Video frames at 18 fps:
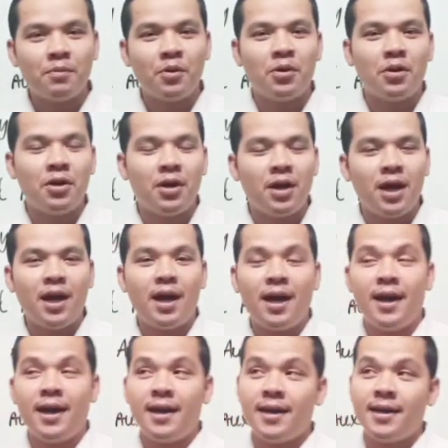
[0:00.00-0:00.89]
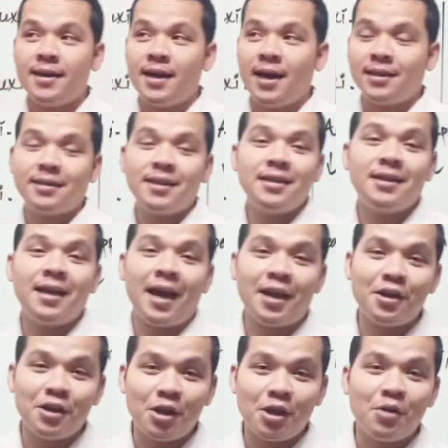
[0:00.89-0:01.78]
or I think
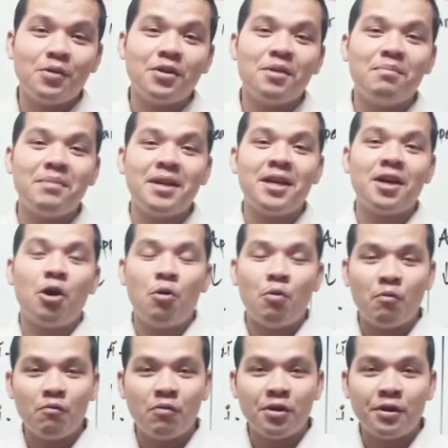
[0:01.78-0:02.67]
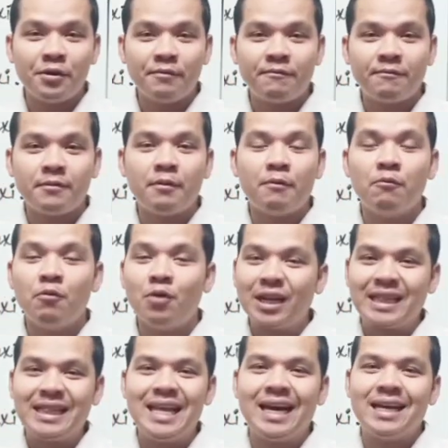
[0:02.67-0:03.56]
that you know the meaning of verb,
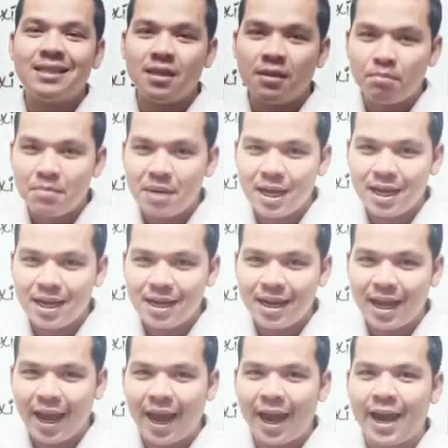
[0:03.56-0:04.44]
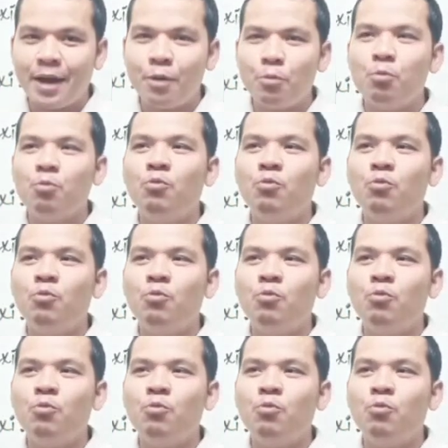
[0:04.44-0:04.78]
what does it mean, and